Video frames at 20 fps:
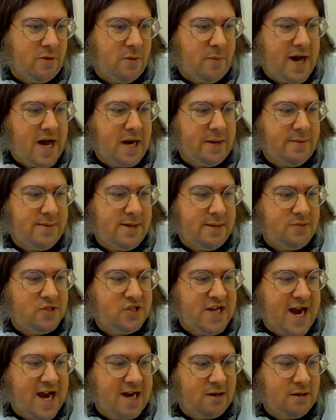From the bottom up,
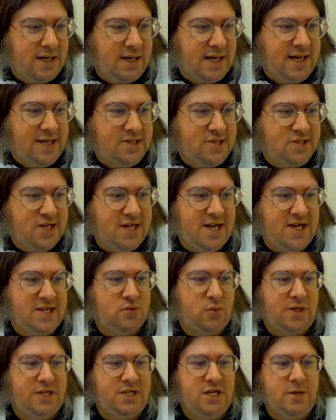Staggerly
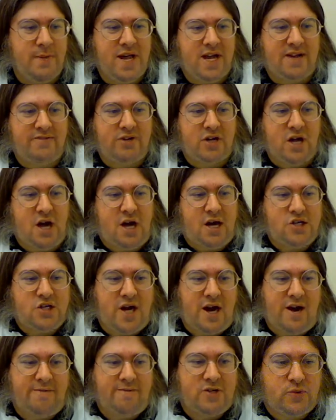says, What do you make of a college
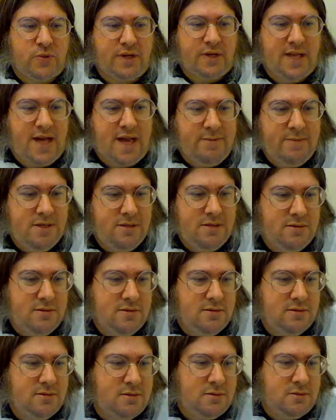conference realignment?
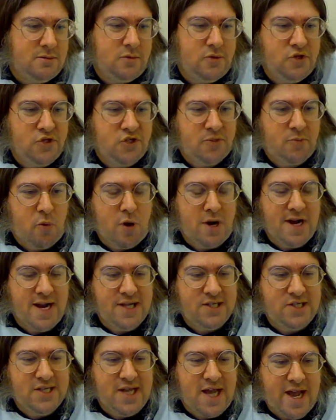Would you support an
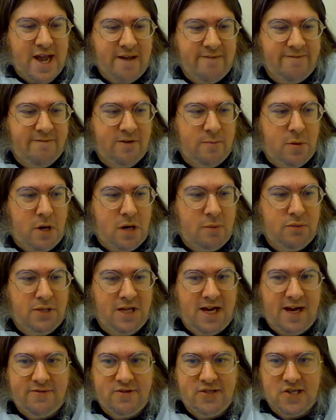NCAA football
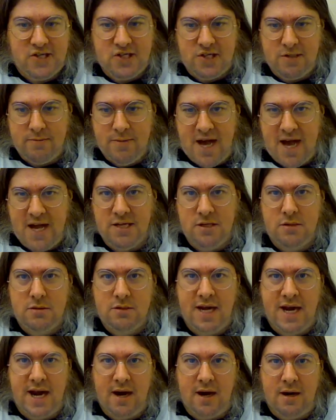playoff system? I
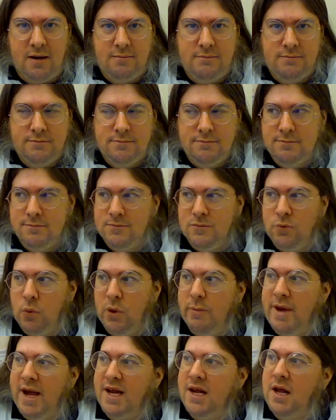don't care.
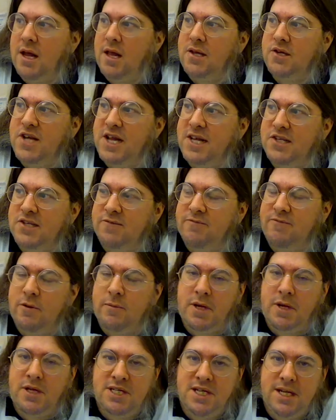When my college gets a
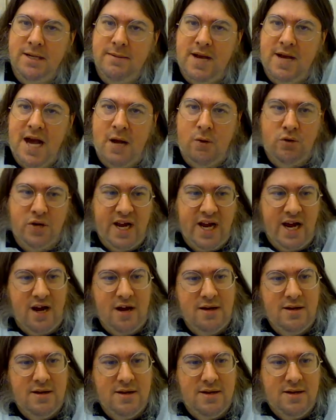football team, I will
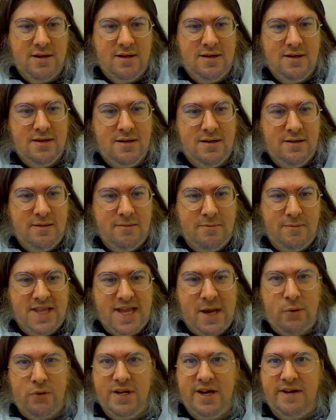care. But
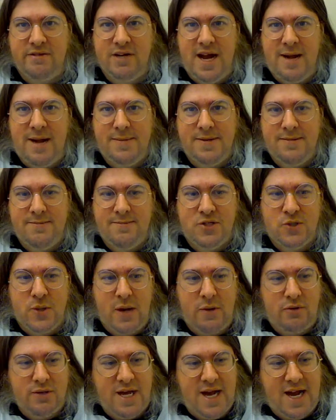that will never happen, so
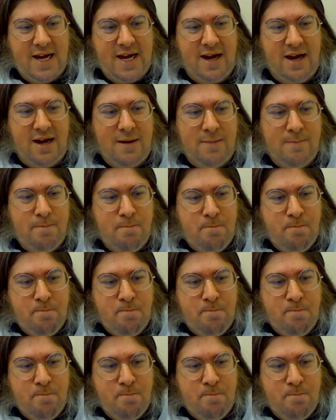I will not care.